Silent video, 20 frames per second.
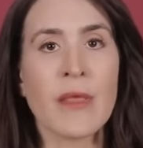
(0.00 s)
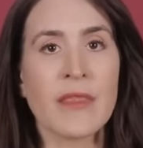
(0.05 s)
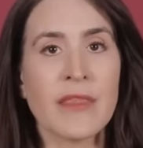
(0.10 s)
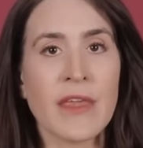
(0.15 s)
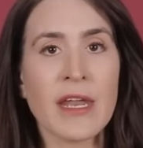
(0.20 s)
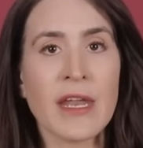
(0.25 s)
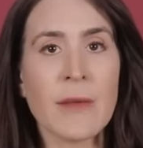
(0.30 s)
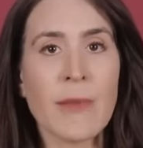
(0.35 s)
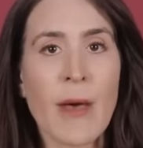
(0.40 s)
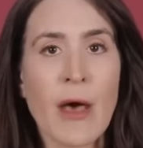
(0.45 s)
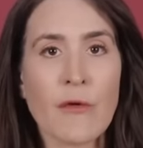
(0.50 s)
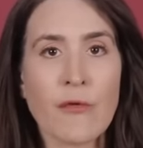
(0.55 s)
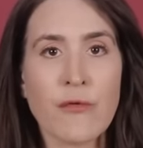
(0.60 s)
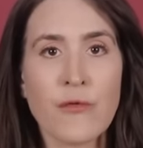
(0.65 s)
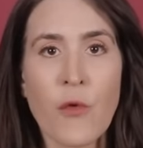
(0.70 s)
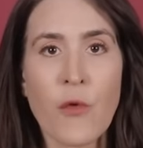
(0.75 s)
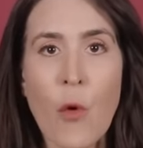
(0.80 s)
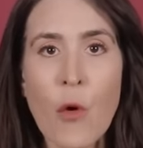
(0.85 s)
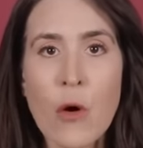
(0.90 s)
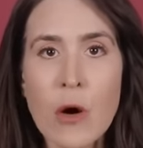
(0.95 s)
But then about
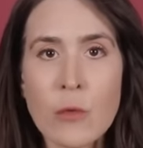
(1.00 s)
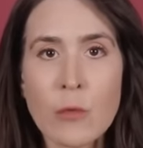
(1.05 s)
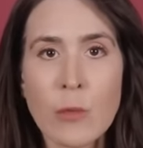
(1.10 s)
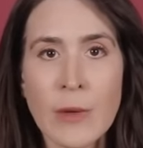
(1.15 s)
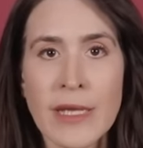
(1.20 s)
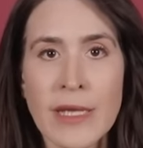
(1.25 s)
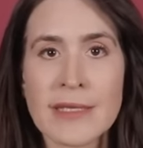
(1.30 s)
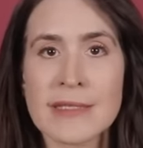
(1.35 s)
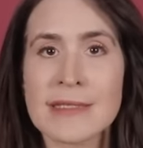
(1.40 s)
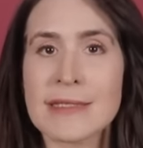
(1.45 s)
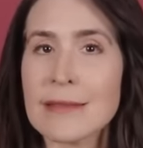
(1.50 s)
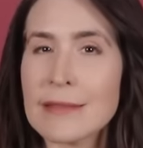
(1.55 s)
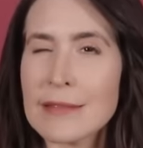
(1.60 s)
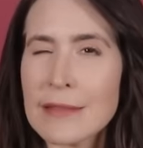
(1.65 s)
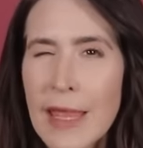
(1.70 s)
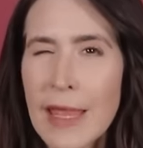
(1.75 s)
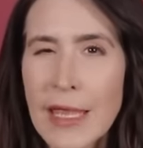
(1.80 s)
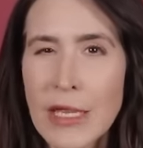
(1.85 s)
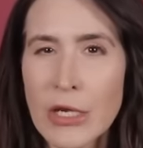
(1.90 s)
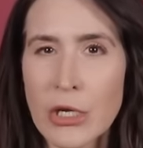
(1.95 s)
four weeks
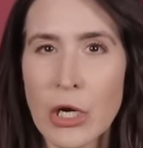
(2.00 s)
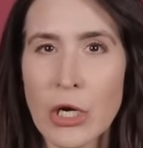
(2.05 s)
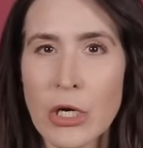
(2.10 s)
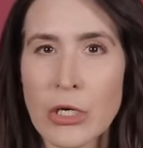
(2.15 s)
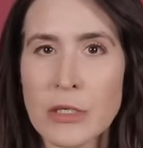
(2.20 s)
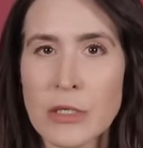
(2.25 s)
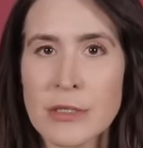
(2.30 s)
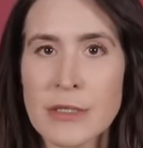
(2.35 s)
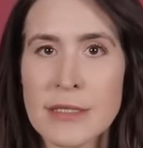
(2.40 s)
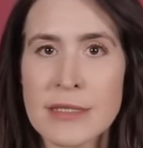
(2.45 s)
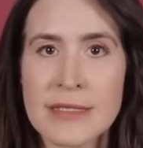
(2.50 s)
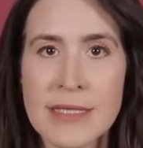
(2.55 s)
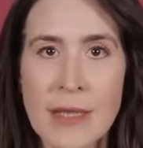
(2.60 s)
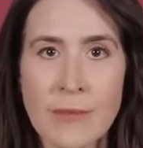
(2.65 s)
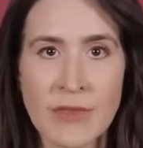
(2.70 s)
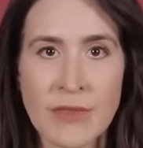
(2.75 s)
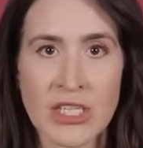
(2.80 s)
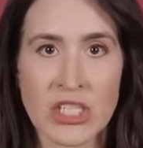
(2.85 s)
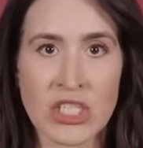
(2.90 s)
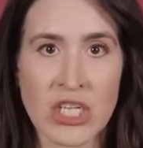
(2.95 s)
later, something